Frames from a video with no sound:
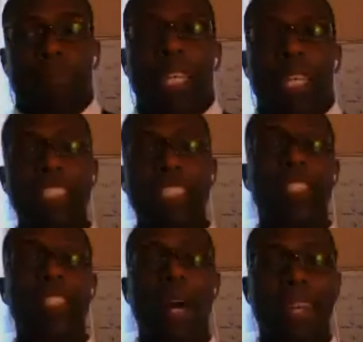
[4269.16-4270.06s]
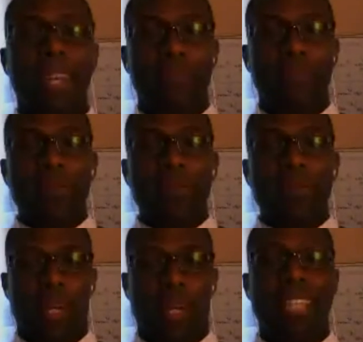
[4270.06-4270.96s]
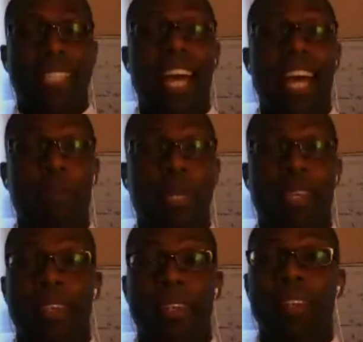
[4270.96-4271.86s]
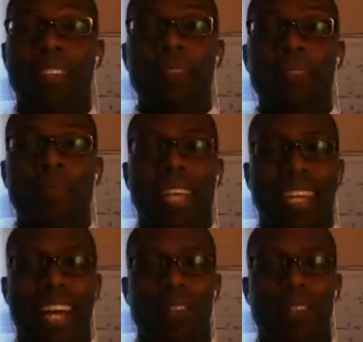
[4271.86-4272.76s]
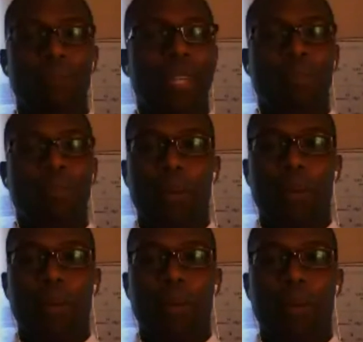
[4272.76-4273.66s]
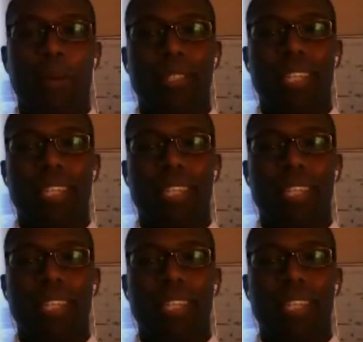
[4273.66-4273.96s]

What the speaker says: This is who I am. And what I say, I mean. And I don't mix my words.